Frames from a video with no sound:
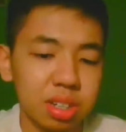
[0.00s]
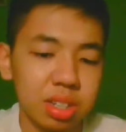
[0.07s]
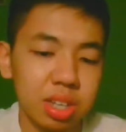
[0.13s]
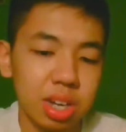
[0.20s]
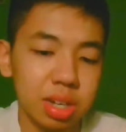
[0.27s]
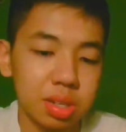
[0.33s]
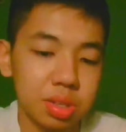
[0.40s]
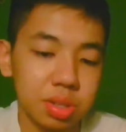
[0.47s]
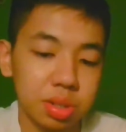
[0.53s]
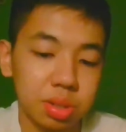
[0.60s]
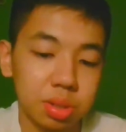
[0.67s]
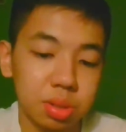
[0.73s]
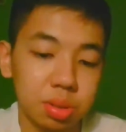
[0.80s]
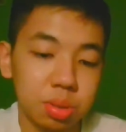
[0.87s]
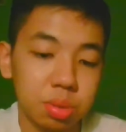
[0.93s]
Yeah,
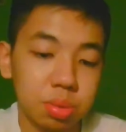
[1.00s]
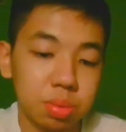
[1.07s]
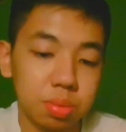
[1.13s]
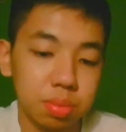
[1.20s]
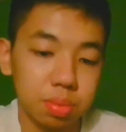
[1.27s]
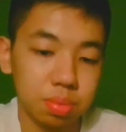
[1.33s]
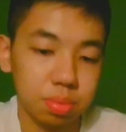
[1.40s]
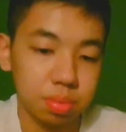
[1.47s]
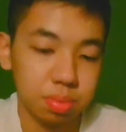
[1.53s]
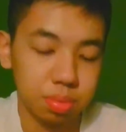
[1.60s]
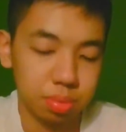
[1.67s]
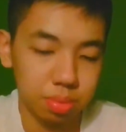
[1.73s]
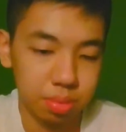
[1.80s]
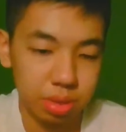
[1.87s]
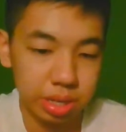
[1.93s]
so
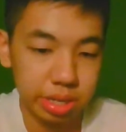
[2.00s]
we